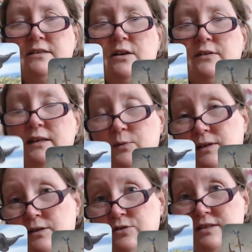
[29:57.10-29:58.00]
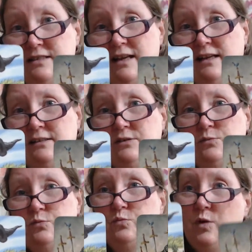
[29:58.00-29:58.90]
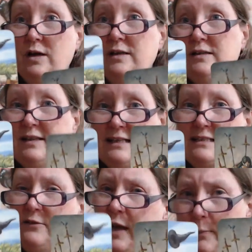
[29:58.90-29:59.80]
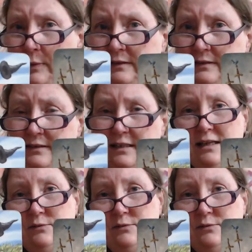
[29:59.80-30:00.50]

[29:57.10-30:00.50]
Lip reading: So they will understand why things have happened